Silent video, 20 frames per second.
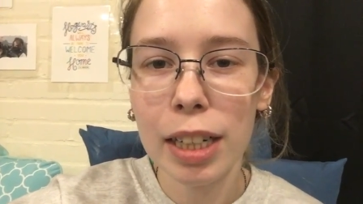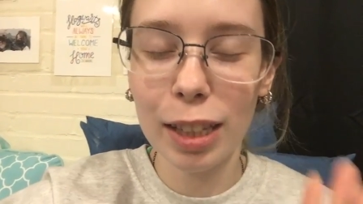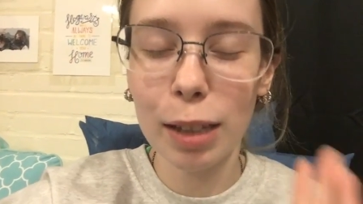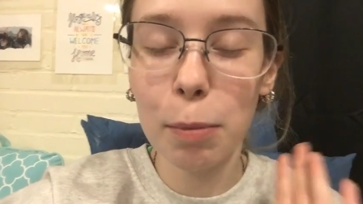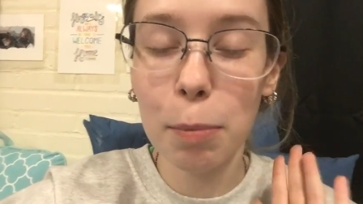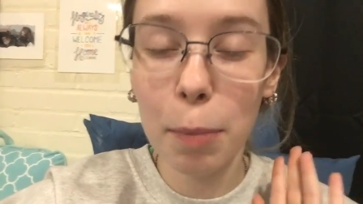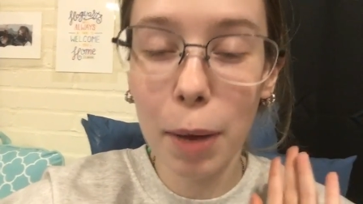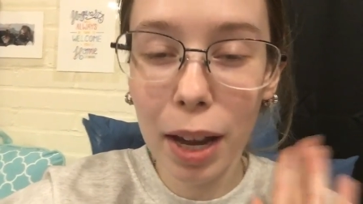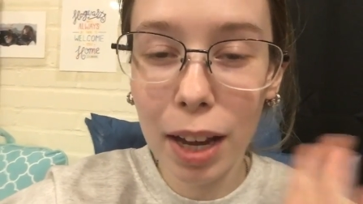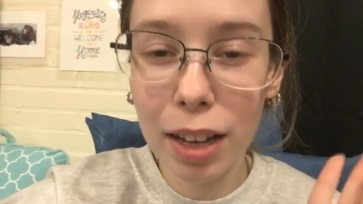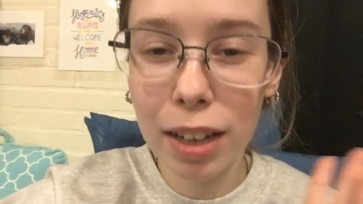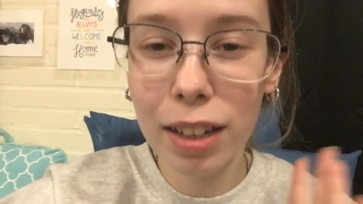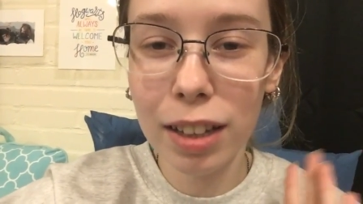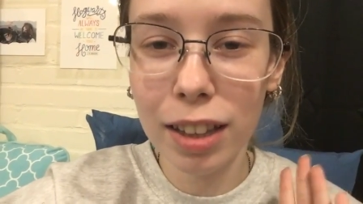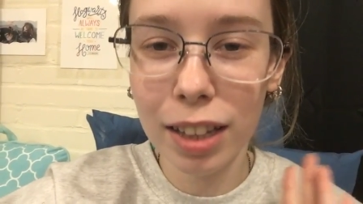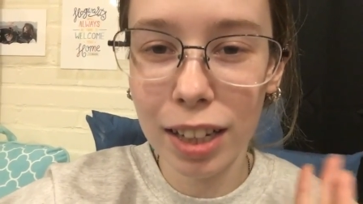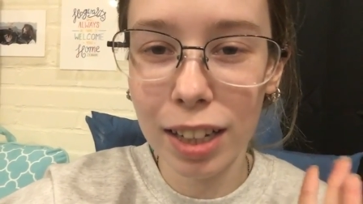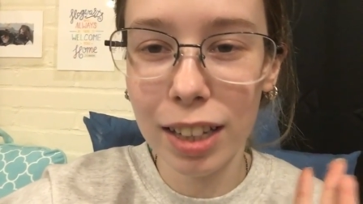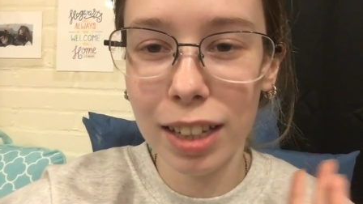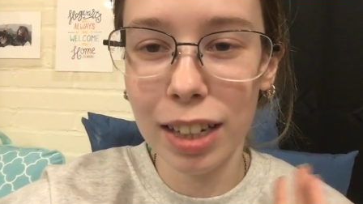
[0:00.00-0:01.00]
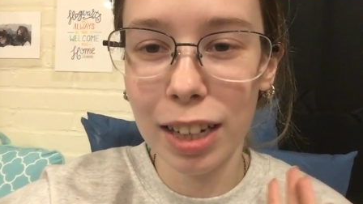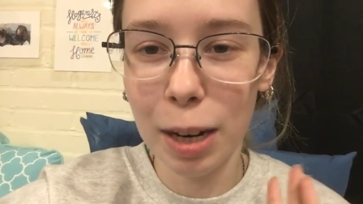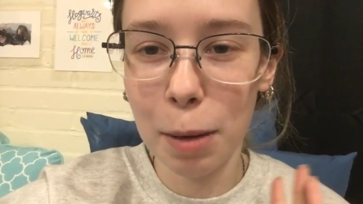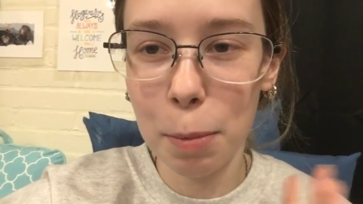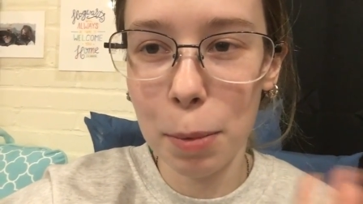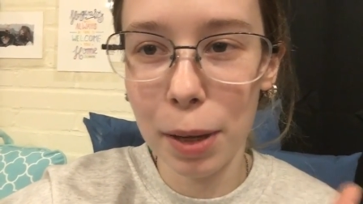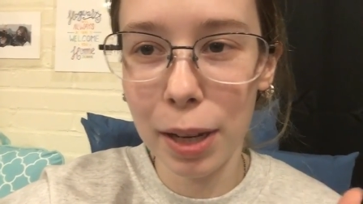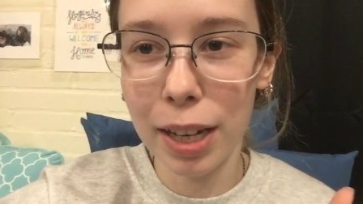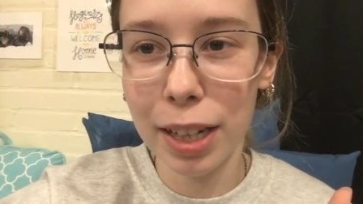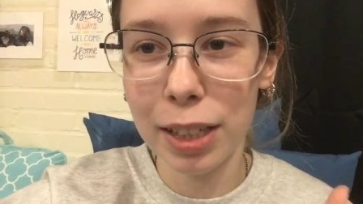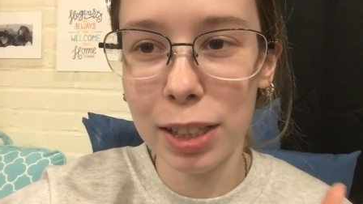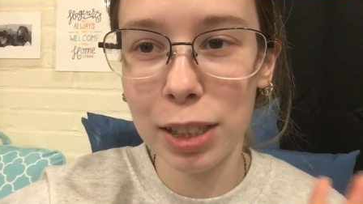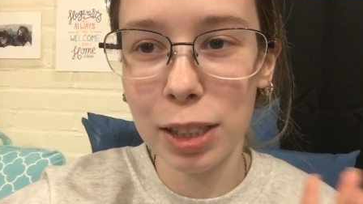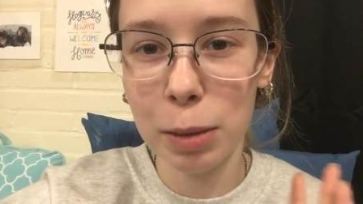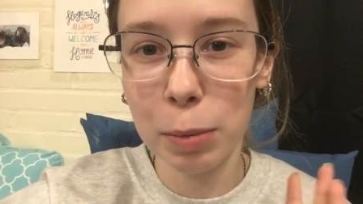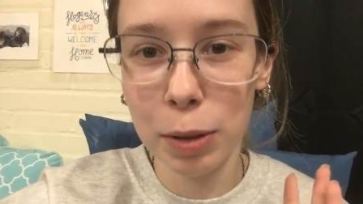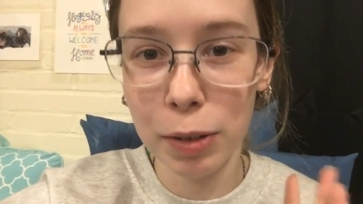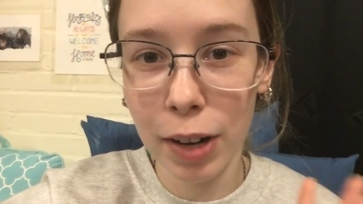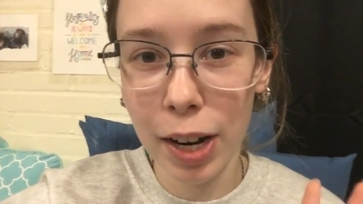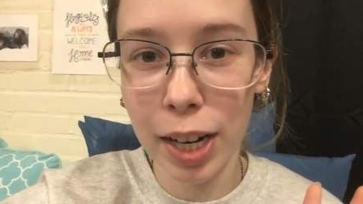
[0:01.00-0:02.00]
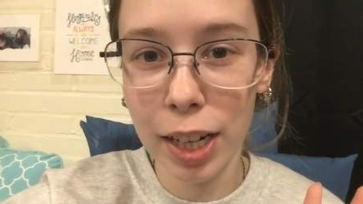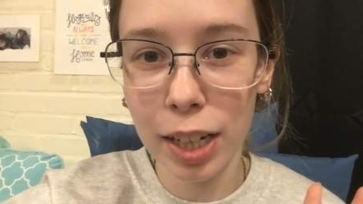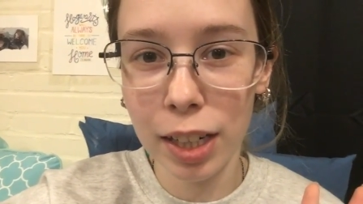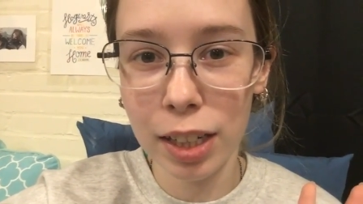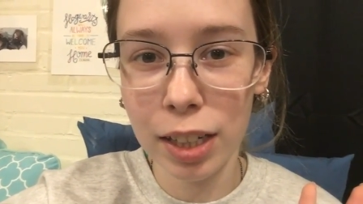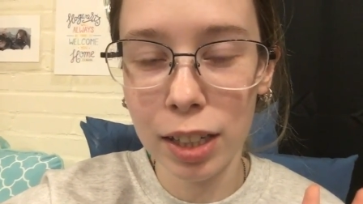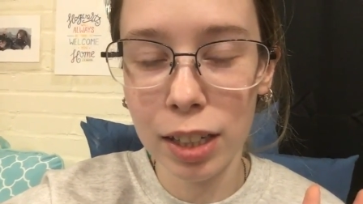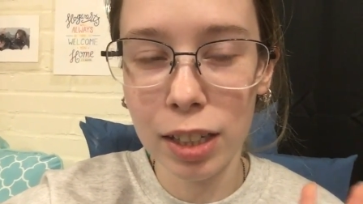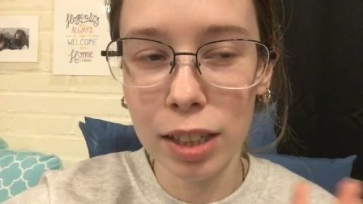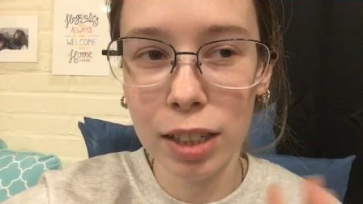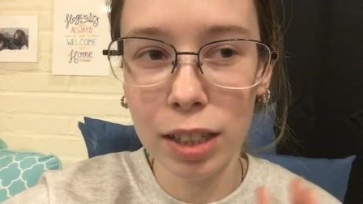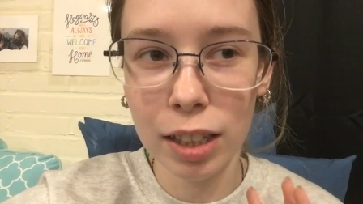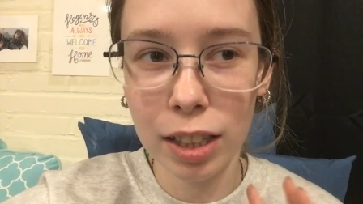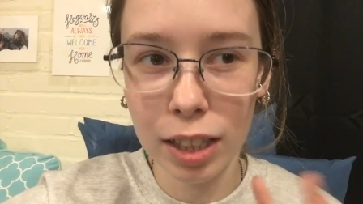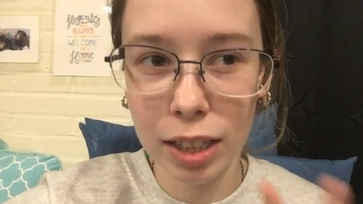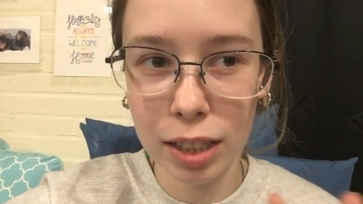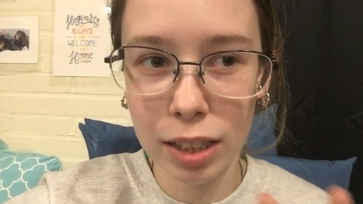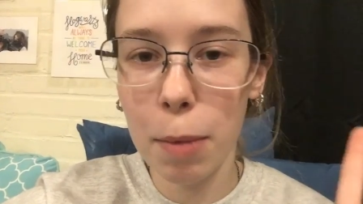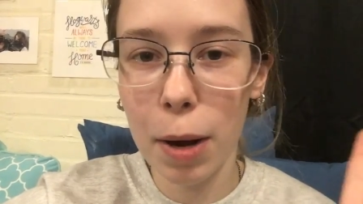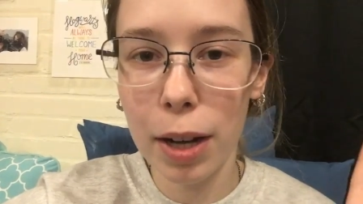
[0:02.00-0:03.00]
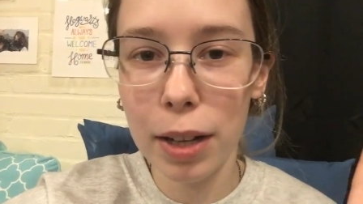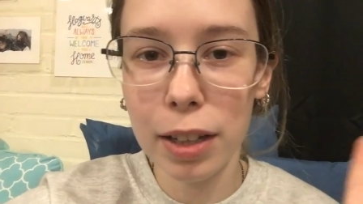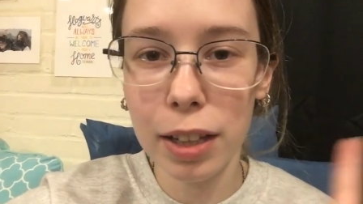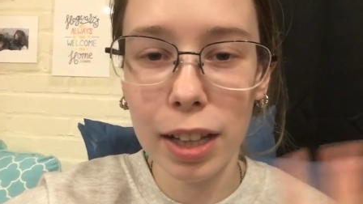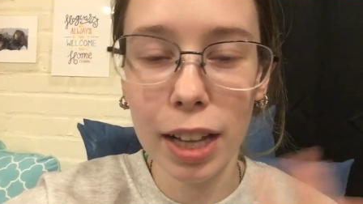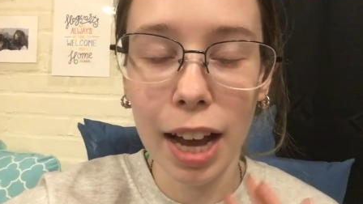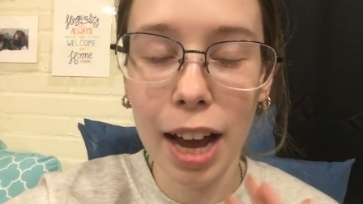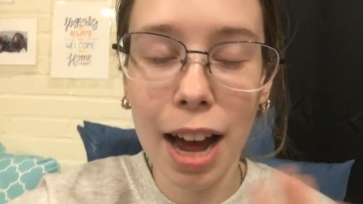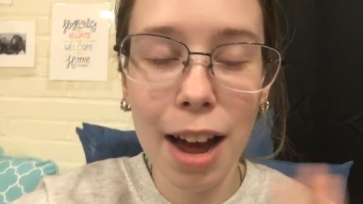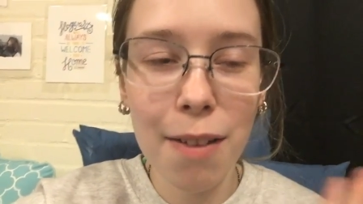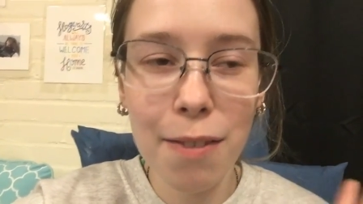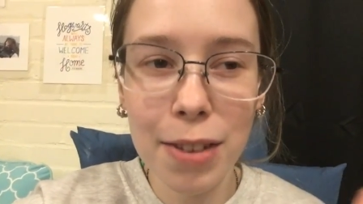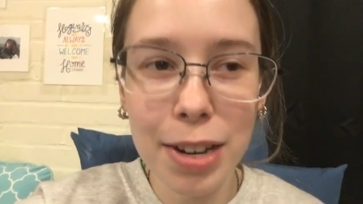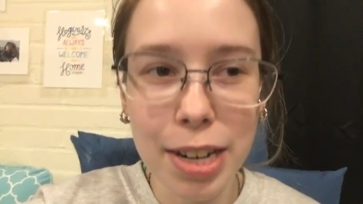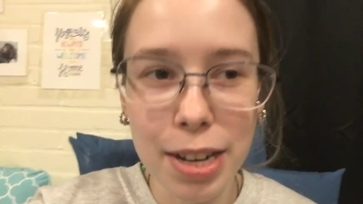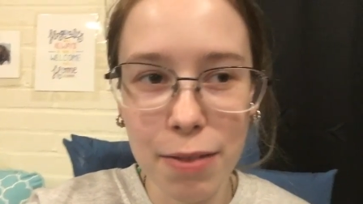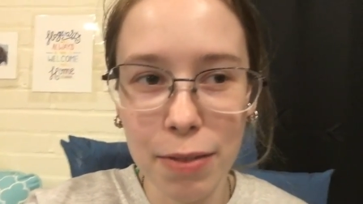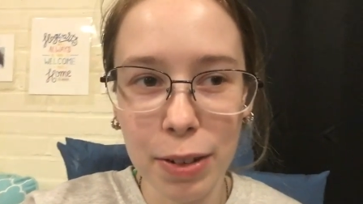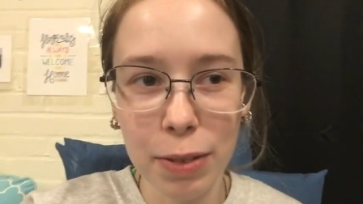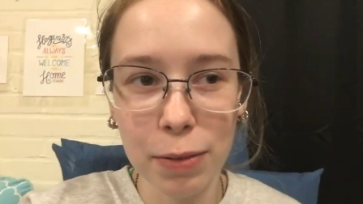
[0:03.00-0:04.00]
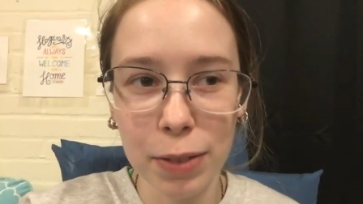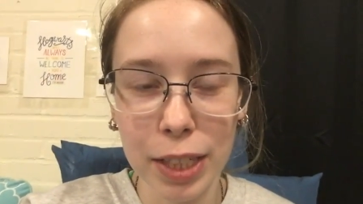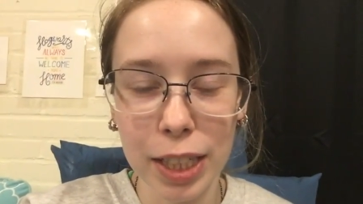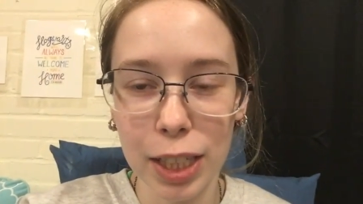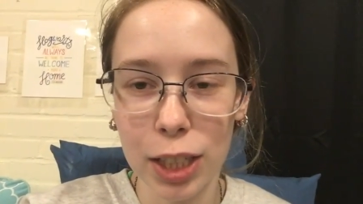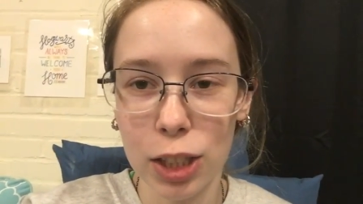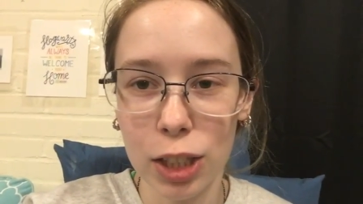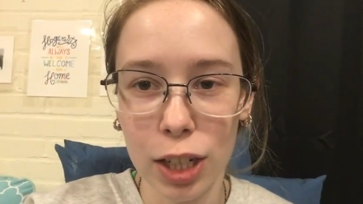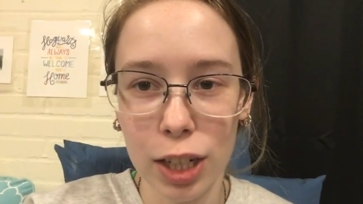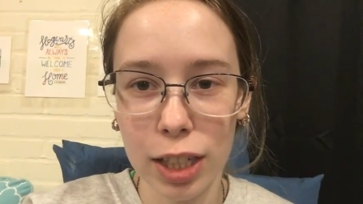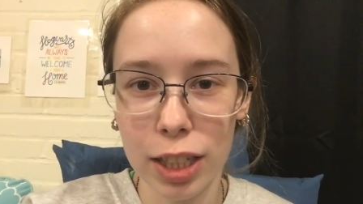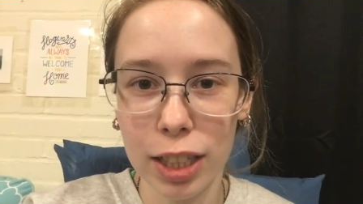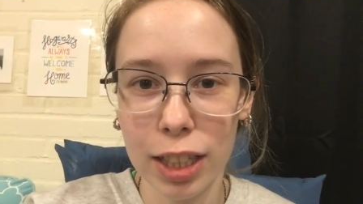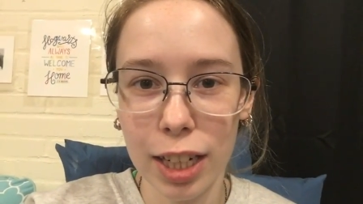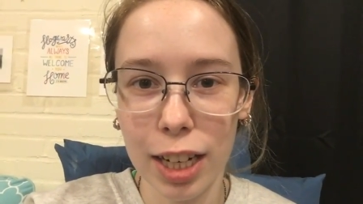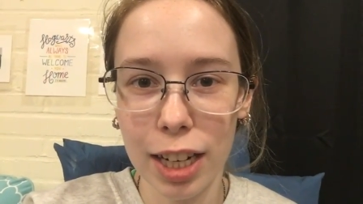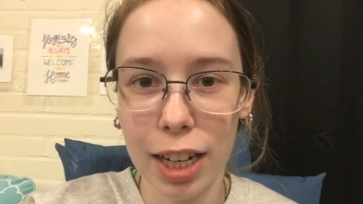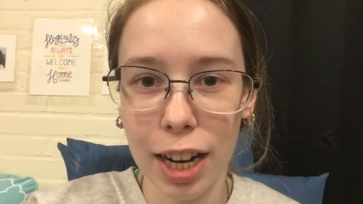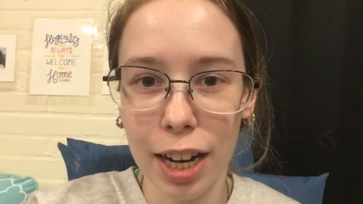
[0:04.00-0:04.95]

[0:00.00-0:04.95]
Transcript: The main thing that I planned to be writing this month. I haven't even really started yet.